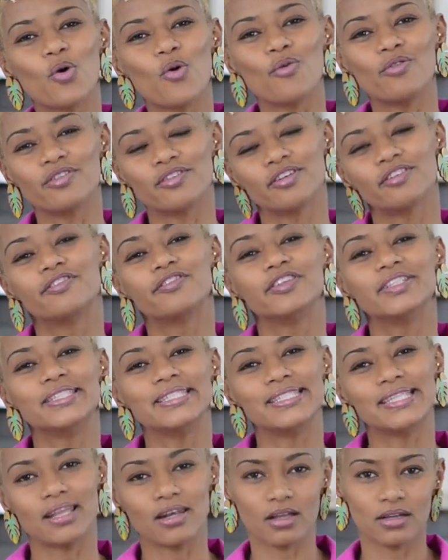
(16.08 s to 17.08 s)
over for
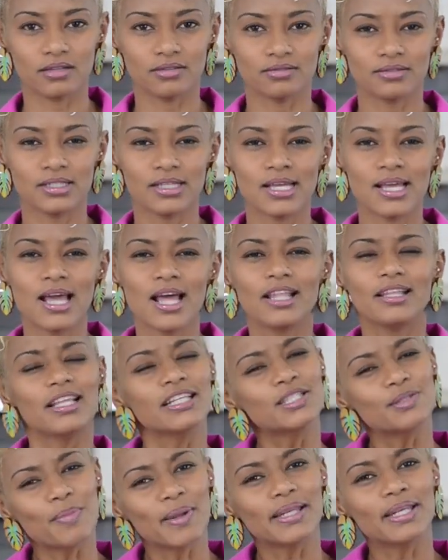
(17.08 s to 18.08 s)
dinner.
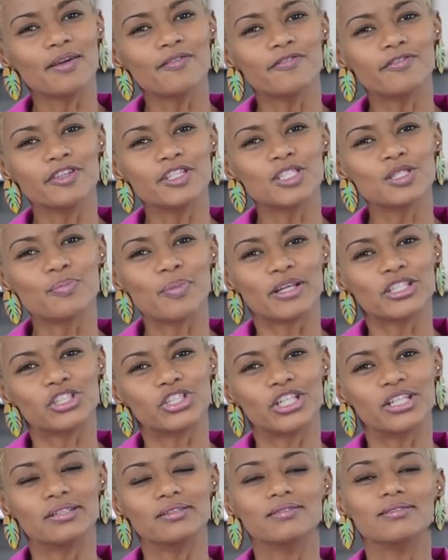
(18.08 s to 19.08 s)
Let's make them feel
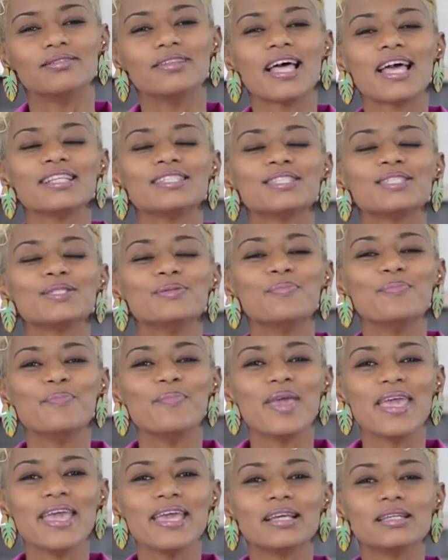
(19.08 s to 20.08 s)
special. Let's
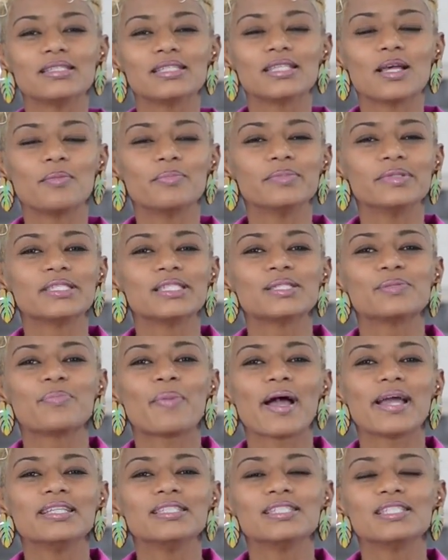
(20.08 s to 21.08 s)
make some
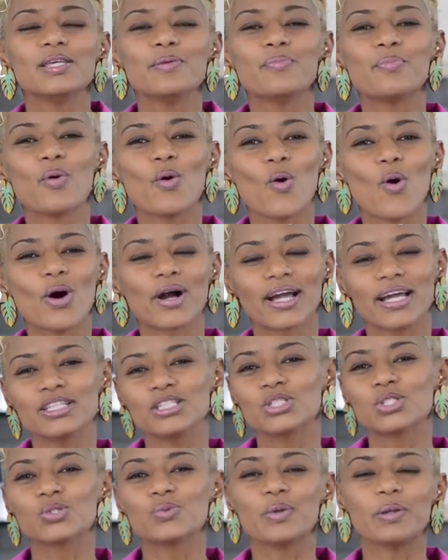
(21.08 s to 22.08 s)
spicy pork
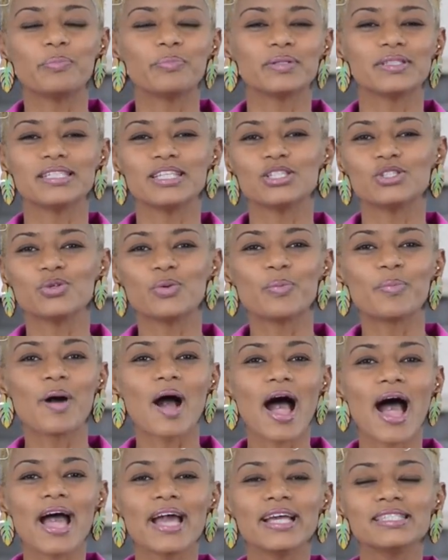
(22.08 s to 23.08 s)
and sweet potato
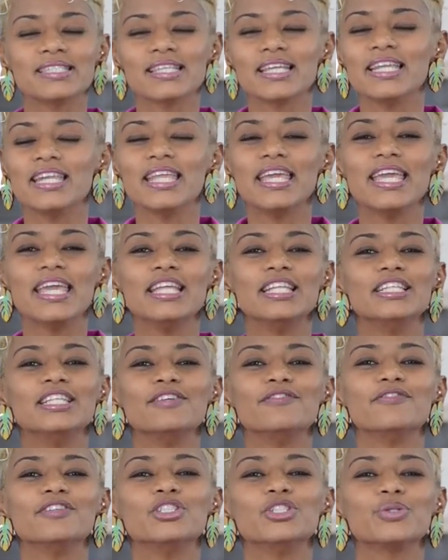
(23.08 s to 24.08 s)
pies in
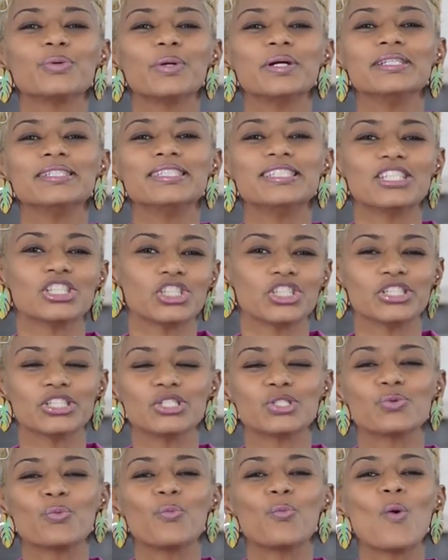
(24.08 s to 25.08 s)
individual
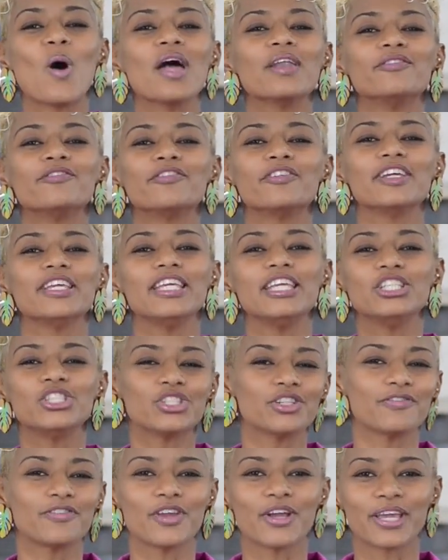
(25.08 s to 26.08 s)
dishes, one for
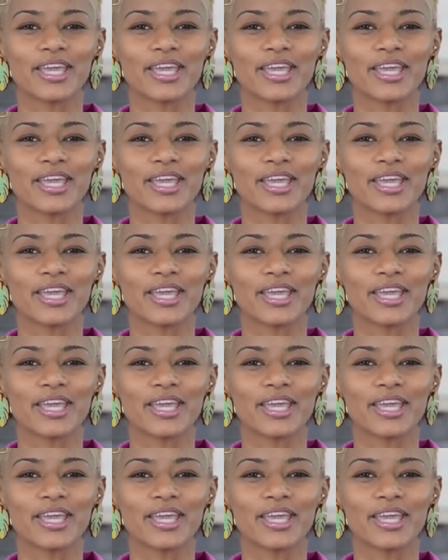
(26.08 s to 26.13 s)
each of your